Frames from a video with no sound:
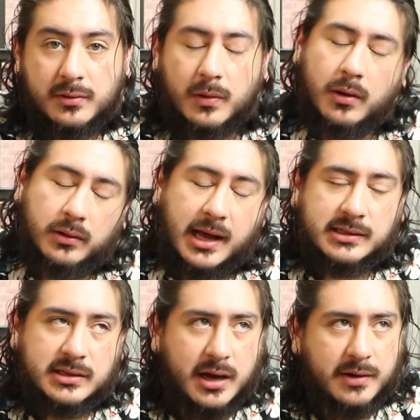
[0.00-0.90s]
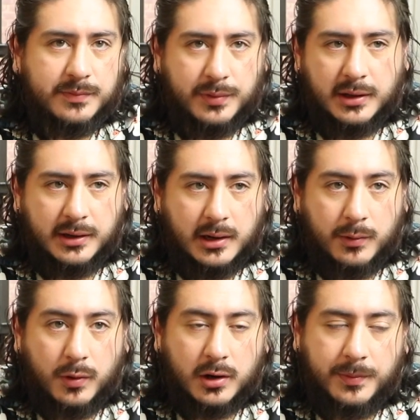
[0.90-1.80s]
Well, last night, but like I
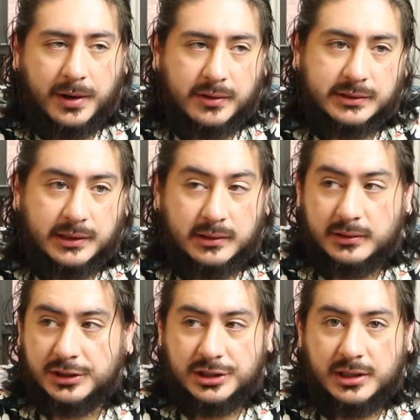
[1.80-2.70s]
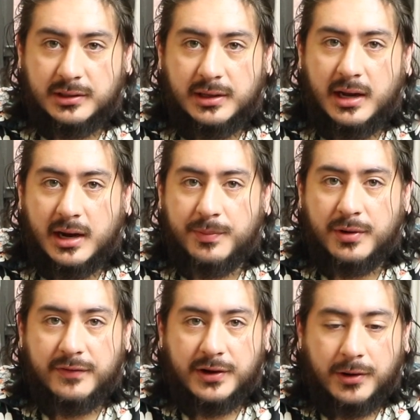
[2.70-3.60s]
woke up and I was like, oh shit, I gotta
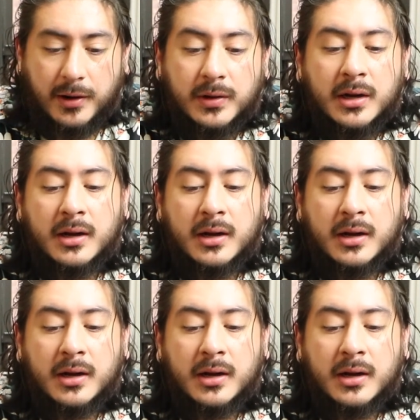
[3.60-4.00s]
put a video out.